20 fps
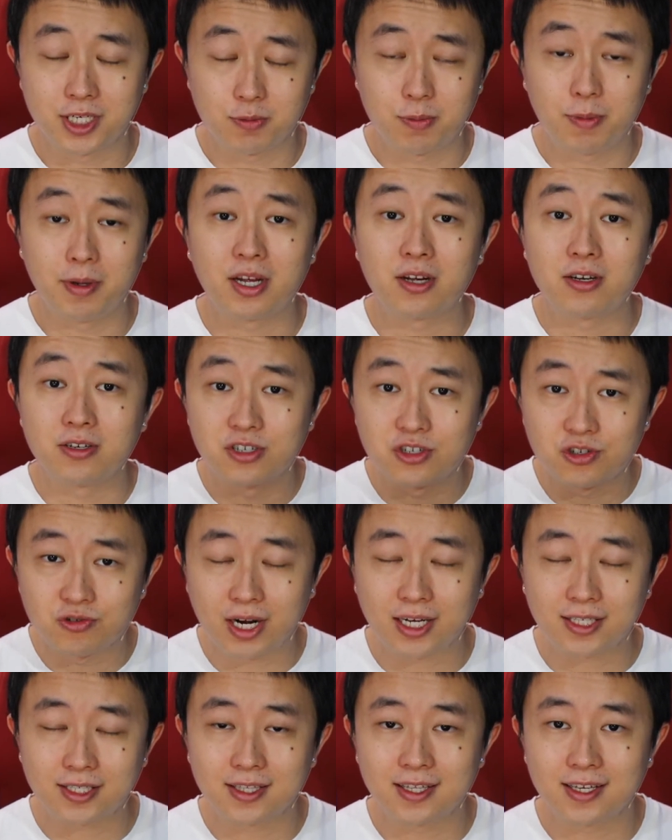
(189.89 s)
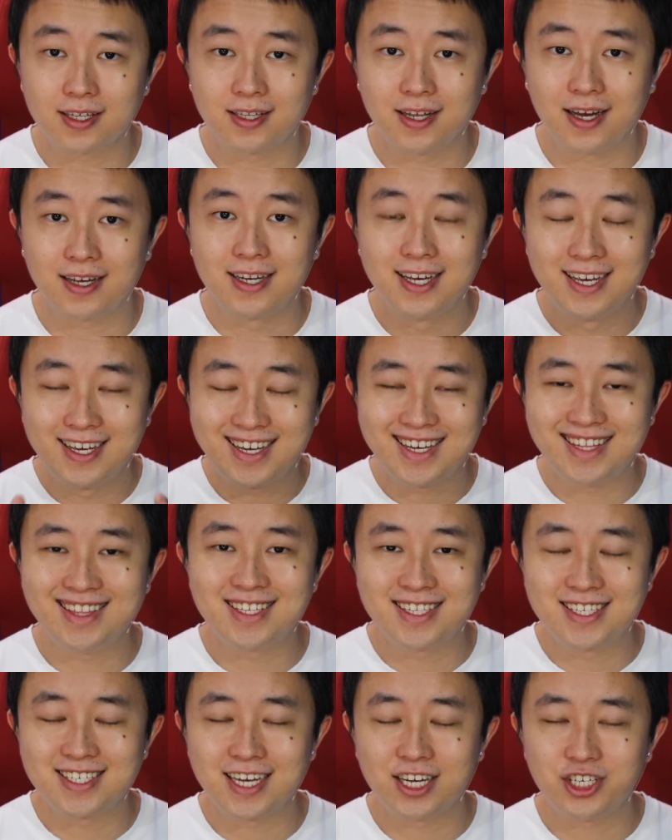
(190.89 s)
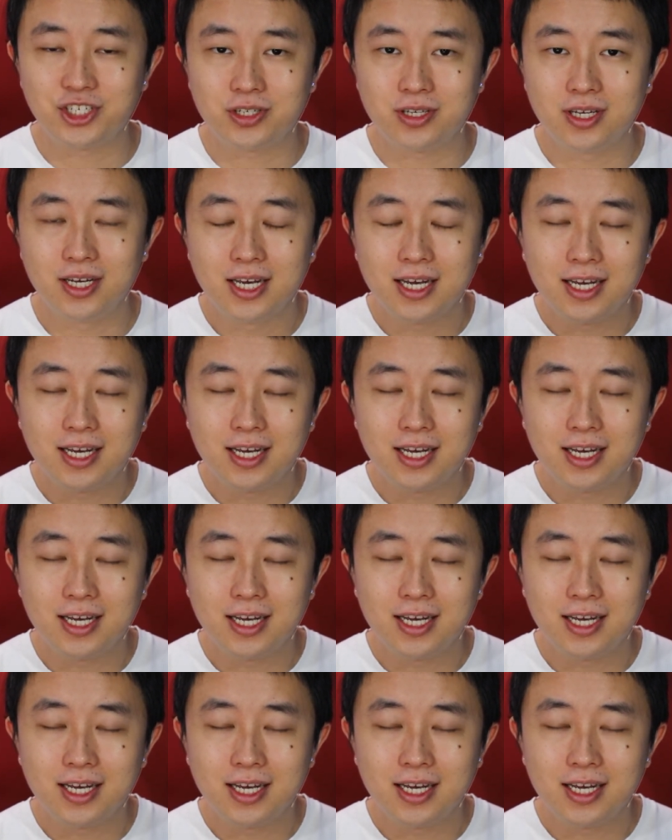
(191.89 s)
when we're contracting the client in that session,